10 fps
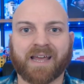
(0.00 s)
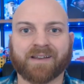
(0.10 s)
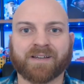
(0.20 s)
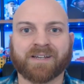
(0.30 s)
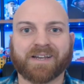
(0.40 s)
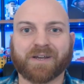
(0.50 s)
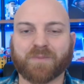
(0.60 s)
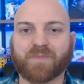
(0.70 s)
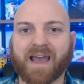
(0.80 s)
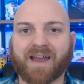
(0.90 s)
And in
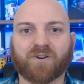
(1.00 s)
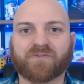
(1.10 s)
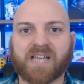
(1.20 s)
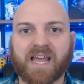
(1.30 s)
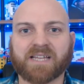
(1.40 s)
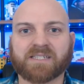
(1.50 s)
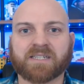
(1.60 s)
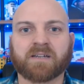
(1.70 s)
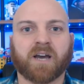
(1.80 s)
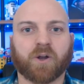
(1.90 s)
a matter of days,